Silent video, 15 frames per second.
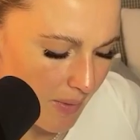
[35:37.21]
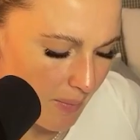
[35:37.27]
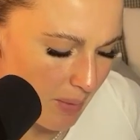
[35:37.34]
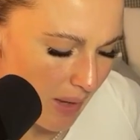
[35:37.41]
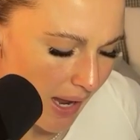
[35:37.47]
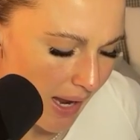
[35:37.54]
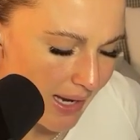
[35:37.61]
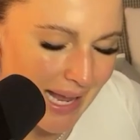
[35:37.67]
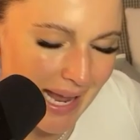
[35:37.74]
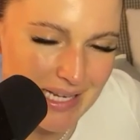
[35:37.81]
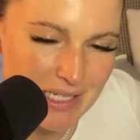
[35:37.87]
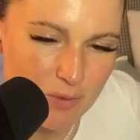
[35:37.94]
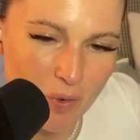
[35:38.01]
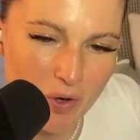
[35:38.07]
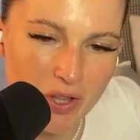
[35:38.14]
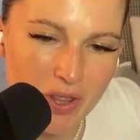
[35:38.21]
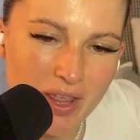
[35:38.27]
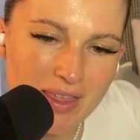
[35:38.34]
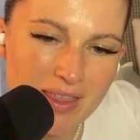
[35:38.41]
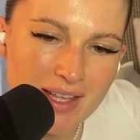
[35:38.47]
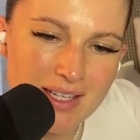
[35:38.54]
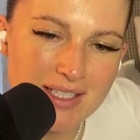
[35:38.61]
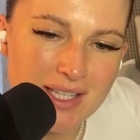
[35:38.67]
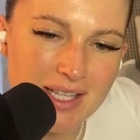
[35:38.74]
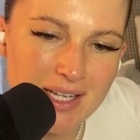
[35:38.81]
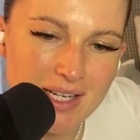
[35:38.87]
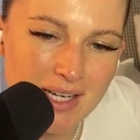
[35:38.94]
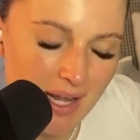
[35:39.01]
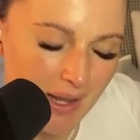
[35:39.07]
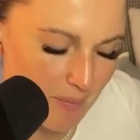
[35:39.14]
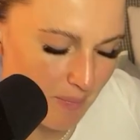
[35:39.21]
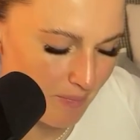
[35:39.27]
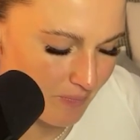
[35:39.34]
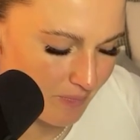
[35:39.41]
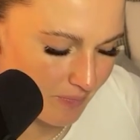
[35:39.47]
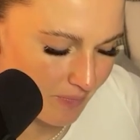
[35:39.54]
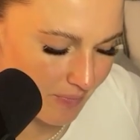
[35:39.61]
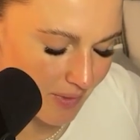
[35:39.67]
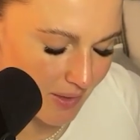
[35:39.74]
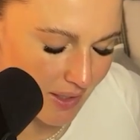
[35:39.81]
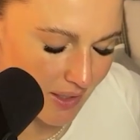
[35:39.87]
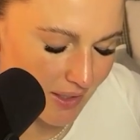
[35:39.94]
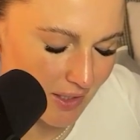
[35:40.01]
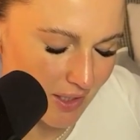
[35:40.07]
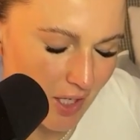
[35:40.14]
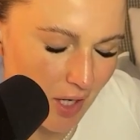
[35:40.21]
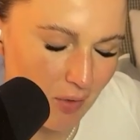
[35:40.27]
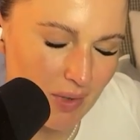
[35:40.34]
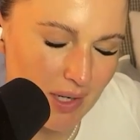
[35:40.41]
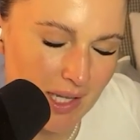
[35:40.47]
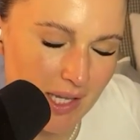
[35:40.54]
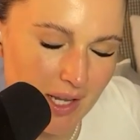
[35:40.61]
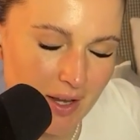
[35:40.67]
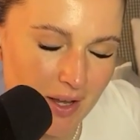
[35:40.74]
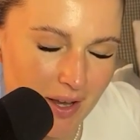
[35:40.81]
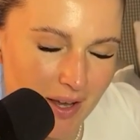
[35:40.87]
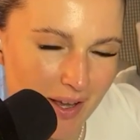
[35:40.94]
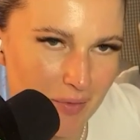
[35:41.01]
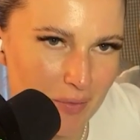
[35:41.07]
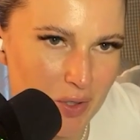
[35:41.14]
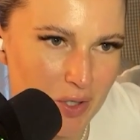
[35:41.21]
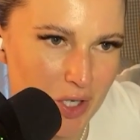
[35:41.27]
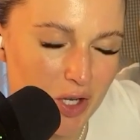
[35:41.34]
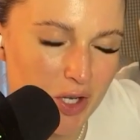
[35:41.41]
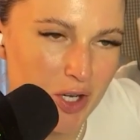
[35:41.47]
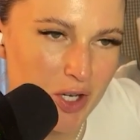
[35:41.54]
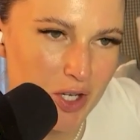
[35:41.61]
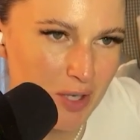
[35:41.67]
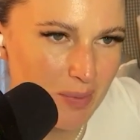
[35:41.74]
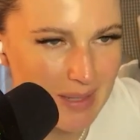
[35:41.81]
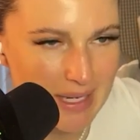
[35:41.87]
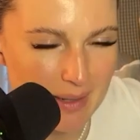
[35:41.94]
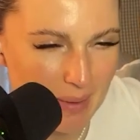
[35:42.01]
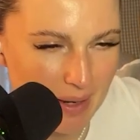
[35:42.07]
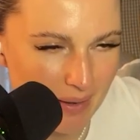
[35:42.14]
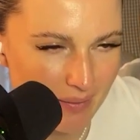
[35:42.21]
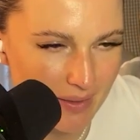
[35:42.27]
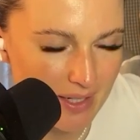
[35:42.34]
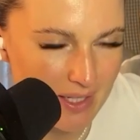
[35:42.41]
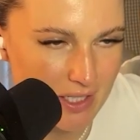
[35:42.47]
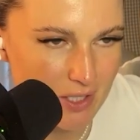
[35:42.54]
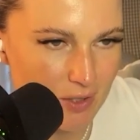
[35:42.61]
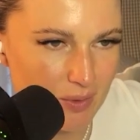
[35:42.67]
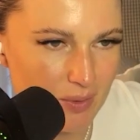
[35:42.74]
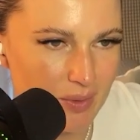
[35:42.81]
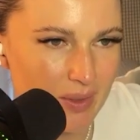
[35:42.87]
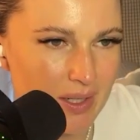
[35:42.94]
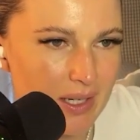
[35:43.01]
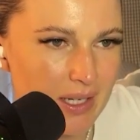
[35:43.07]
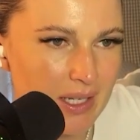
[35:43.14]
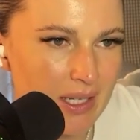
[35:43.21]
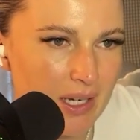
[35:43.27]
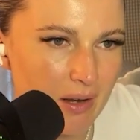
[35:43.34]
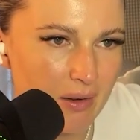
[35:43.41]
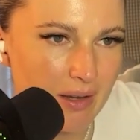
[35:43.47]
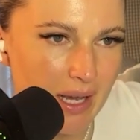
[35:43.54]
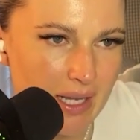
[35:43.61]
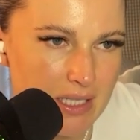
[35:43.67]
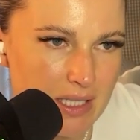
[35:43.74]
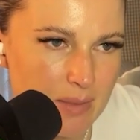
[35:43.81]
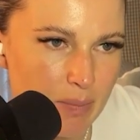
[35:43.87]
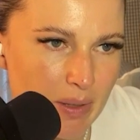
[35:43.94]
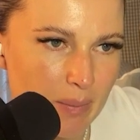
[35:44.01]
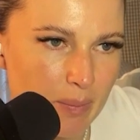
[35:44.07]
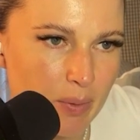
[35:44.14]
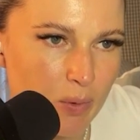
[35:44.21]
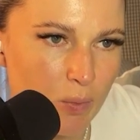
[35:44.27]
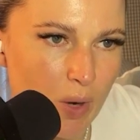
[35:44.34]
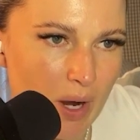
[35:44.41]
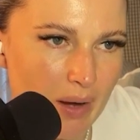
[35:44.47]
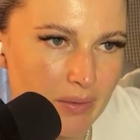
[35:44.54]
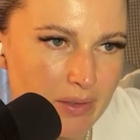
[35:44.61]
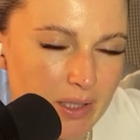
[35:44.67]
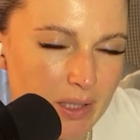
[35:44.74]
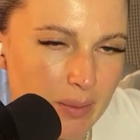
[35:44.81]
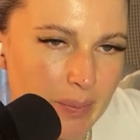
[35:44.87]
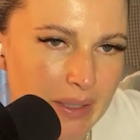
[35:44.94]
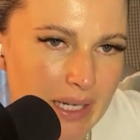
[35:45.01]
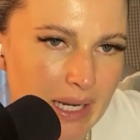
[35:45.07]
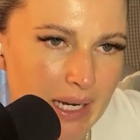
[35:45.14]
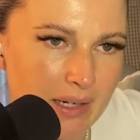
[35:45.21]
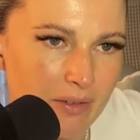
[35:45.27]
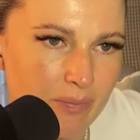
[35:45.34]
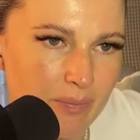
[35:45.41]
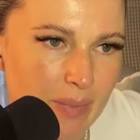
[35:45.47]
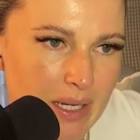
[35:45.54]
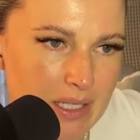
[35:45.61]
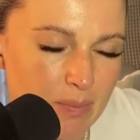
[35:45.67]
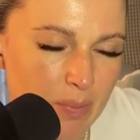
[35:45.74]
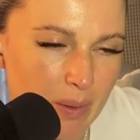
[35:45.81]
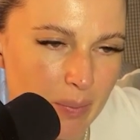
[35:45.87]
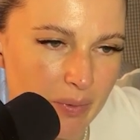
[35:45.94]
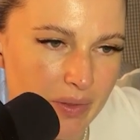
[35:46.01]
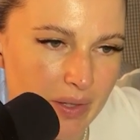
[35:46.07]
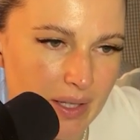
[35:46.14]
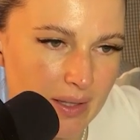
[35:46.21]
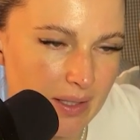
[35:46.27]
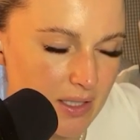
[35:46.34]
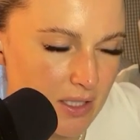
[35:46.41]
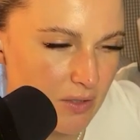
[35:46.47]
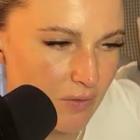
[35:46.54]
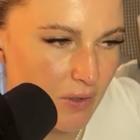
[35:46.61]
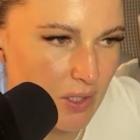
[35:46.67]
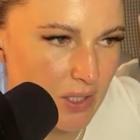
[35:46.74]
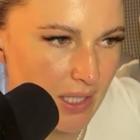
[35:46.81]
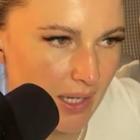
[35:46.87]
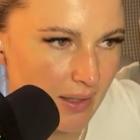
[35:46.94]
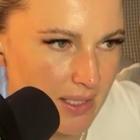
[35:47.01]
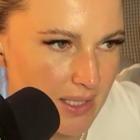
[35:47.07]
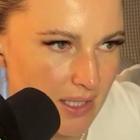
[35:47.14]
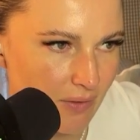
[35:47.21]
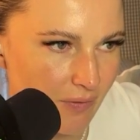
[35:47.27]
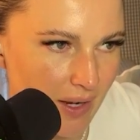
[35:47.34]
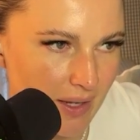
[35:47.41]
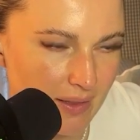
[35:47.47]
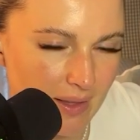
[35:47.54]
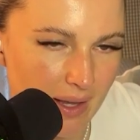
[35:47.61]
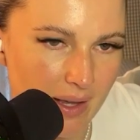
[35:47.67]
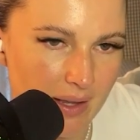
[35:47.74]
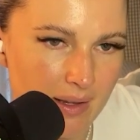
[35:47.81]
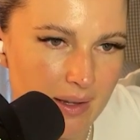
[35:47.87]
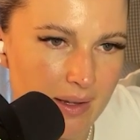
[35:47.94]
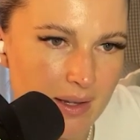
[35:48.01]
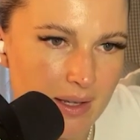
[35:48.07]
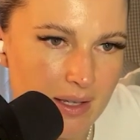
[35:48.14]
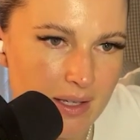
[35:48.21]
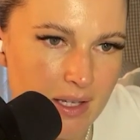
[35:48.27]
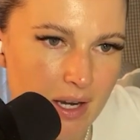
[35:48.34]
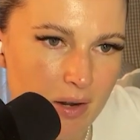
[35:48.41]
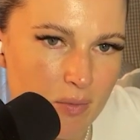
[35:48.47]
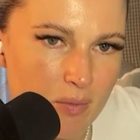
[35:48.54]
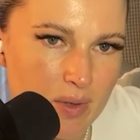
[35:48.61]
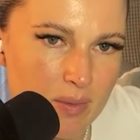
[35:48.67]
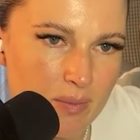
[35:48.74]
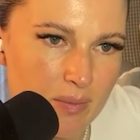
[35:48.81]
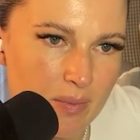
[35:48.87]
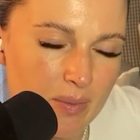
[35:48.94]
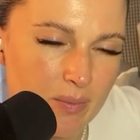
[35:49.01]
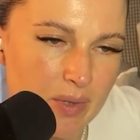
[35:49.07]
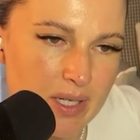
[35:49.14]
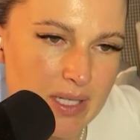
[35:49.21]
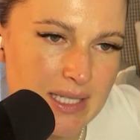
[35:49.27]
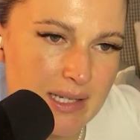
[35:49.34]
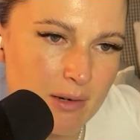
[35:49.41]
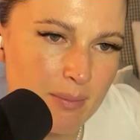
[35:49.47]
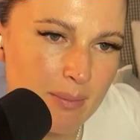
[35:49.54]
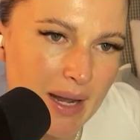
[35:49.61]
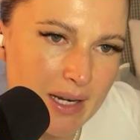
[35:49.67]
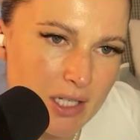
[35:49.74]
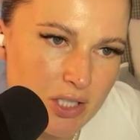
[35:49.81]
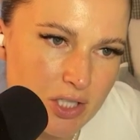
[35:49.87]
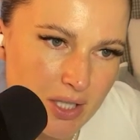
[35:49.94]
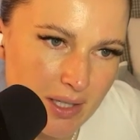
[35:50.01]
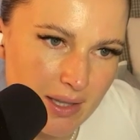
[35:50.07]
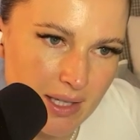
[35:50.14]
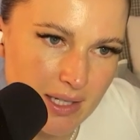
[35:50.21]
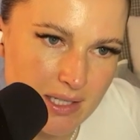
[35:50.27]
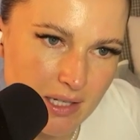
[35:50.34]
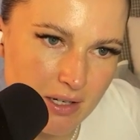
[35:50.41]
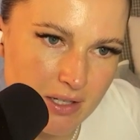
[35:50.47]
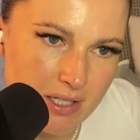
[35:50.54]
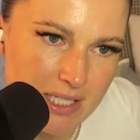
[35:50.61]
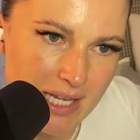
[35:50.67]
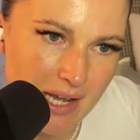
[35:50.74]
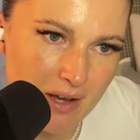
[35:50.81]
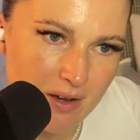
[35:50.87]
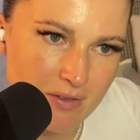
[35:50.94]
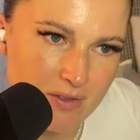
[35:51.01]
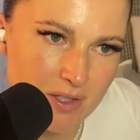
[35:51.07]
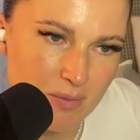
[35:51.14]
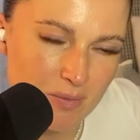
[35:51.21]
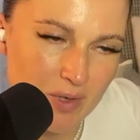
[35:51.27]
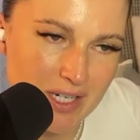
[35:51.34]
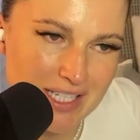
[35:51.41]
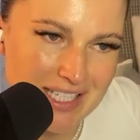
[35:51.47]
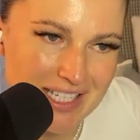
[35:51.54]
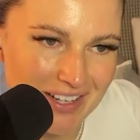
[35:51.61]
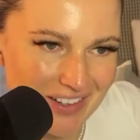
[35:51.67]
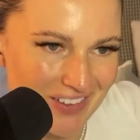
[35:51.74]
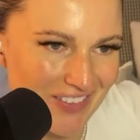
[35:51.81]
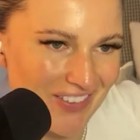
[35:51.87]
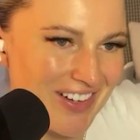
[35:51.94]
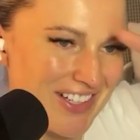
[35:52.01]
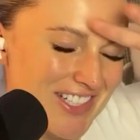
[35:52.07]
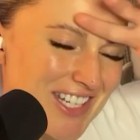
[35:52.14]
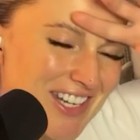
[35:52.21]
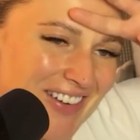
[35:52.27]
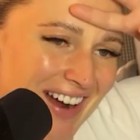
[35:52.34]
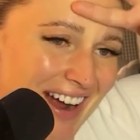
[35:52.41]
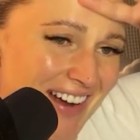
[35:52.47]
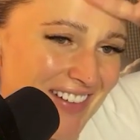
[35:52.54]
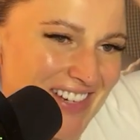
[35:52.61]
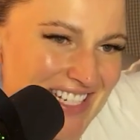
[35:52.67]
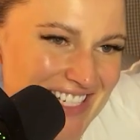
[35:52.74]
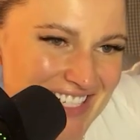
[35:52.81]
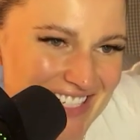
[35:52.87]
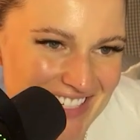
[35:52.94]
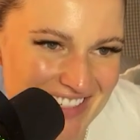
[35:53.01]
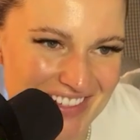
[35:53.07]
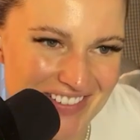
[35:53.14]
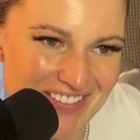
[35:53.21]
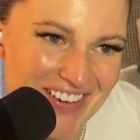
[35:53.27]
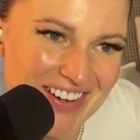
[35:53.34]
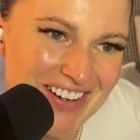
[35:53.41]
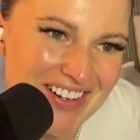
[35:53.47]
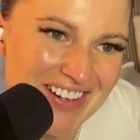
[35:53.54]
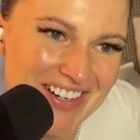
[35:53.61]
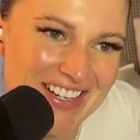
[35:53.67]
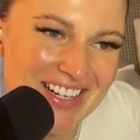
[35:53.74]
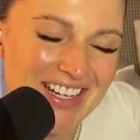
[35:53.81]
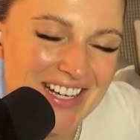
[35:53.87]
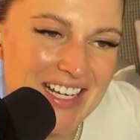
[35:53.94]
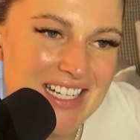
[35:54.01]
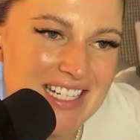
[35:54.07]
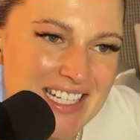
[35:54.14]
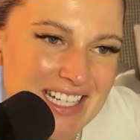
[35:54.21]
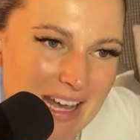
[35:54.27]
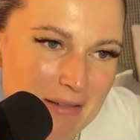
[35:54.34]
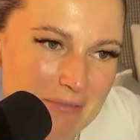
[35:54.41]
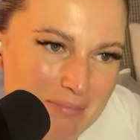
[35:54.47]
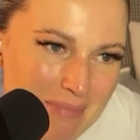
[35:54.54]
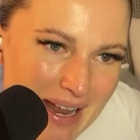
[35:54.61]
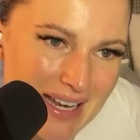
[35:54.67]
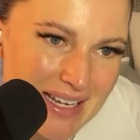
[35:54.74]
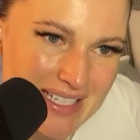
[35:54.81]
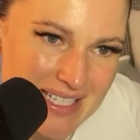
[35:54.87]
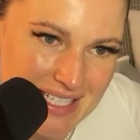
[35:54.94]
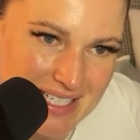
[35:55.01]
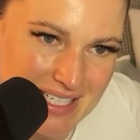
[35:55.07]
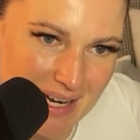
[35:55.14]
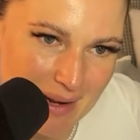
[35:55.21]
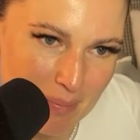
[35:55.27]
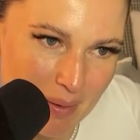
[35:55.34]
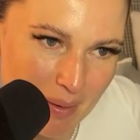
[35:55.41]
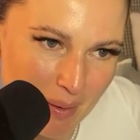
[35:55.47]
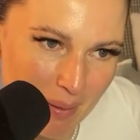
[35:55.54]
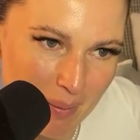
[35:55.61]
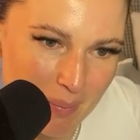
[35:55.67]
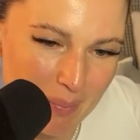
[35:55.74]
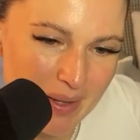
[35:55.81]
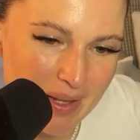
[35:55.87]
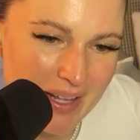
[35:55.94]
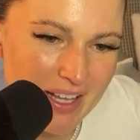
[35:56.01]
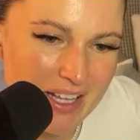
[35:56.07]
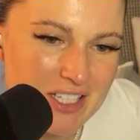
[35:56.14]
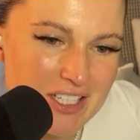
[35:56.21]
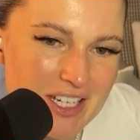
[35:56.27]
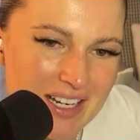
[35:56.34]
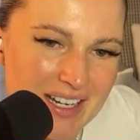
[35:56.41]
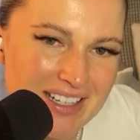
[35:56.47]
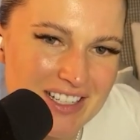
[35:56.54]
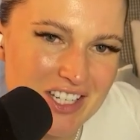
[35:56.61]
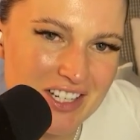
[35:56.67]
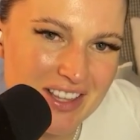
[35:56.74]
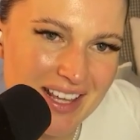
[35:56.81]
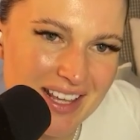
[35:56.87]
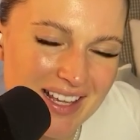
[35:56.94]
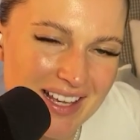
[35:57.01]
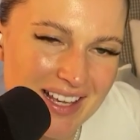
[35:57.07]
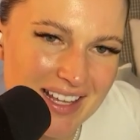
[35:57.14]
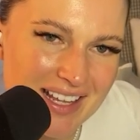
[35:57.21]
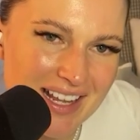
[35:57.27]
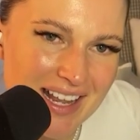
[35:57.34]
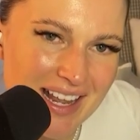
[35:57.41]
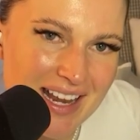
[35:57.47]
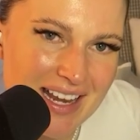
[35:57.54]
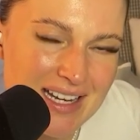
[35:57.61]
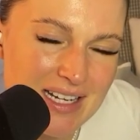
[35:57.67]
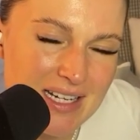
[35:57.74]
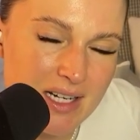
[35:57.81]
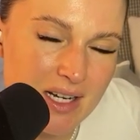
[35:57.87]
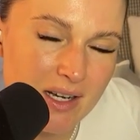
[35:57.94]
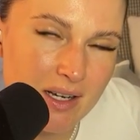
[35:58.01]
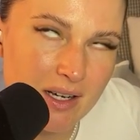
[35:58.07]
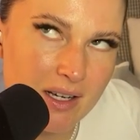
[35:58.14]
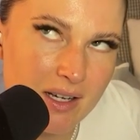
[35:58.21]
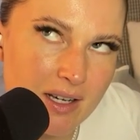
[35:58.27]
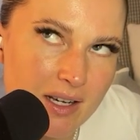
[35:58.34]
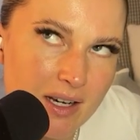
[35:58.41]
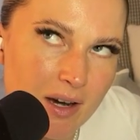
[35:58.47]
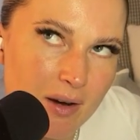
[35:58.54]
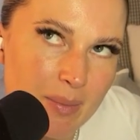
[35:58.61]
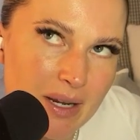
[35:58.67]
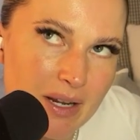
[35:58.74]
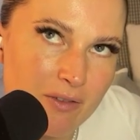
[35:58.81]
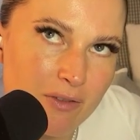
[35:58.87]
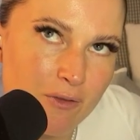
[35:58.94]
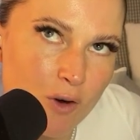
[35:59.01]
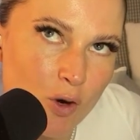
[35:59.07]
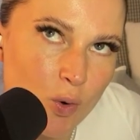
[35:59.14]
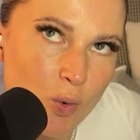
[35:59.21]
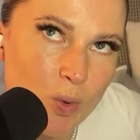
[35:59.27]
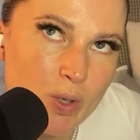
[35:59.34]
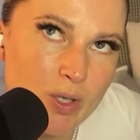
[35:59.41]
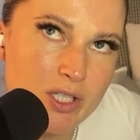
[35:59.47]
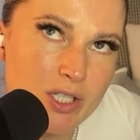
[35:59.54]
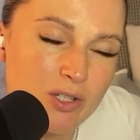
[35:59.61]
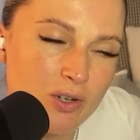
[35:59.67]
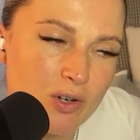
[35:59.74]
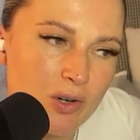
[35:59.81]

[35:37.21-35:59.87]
But I guess one of the things that, really would irk me about this or, gets people wound up and kind of makes people think that it's futile is the fact that, we're still managing this ourselves and we're still the ones who are having to do the work to get men to step up. Do you think in coming forwards or